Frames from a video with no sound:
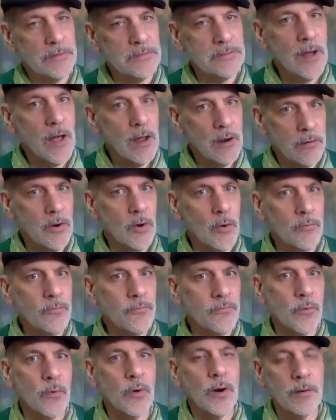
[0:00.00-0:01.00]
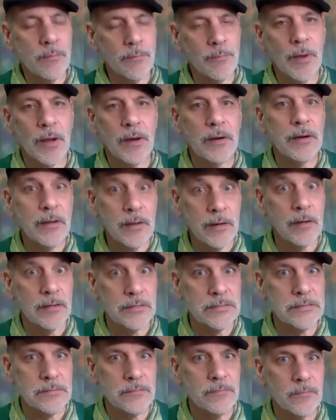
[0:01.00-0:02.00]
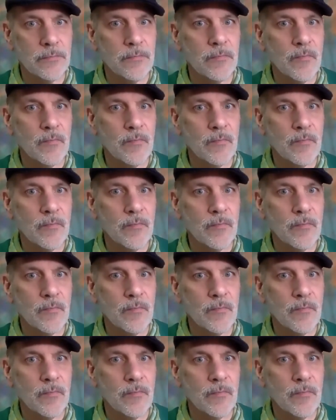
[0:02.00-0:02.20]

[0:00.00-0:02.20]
It's not known for it, but it is.